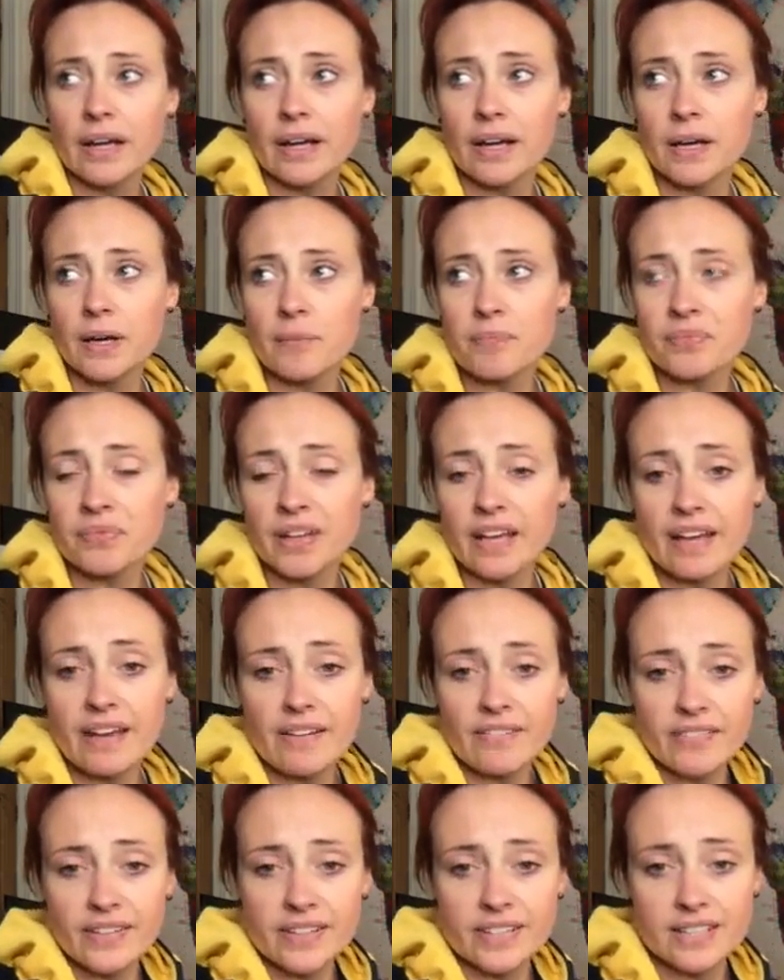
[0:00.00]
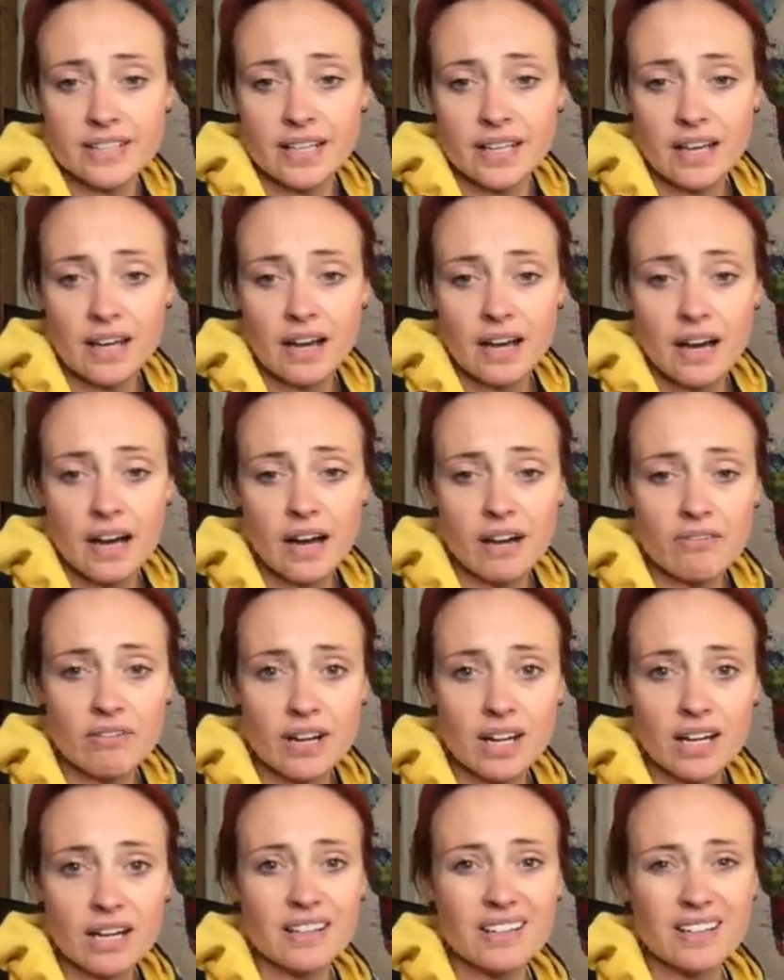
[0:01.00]
If it's, I
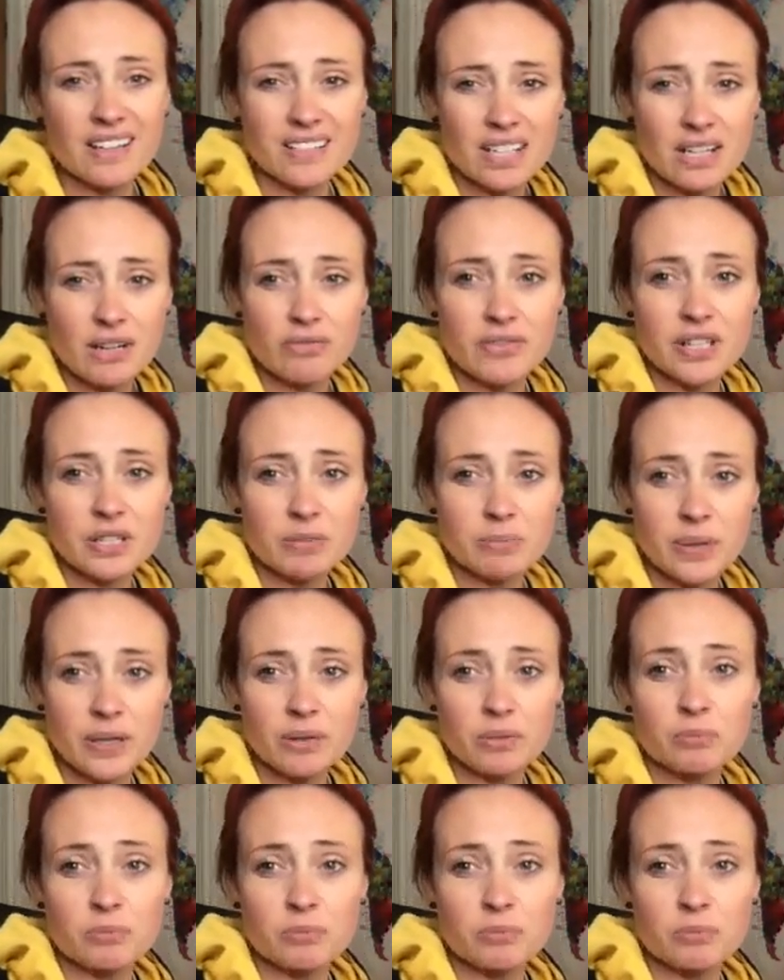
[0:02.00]
really like the idea of these being